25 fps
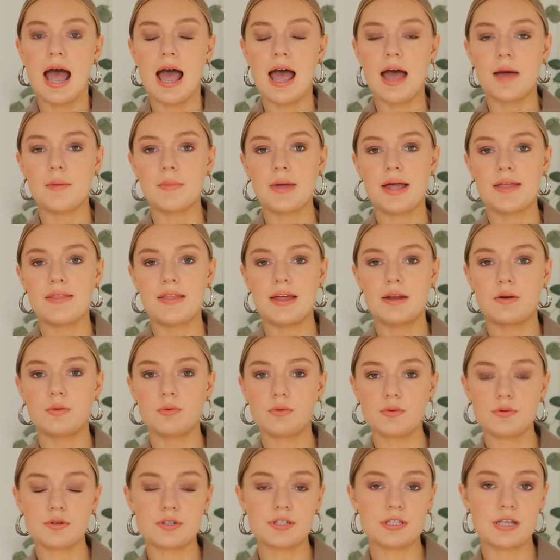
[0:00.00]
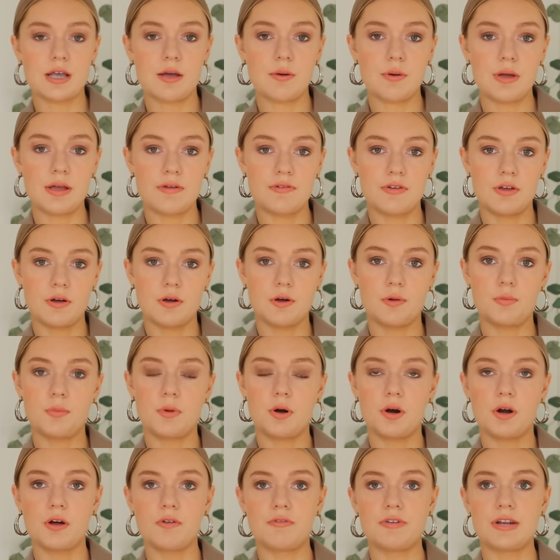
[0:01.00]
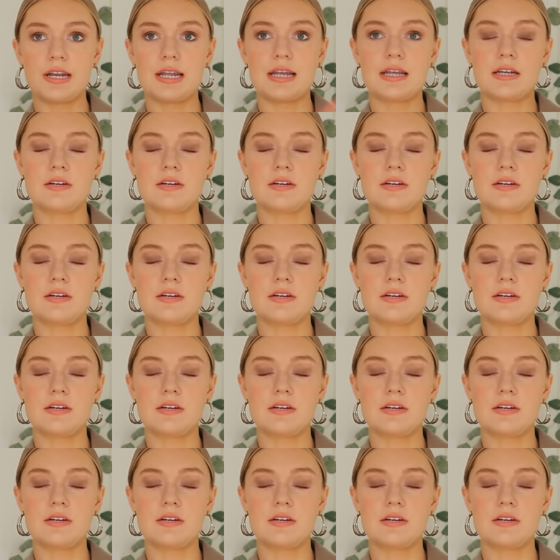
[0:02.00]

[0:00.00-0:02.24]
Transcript: And then also if you're more of an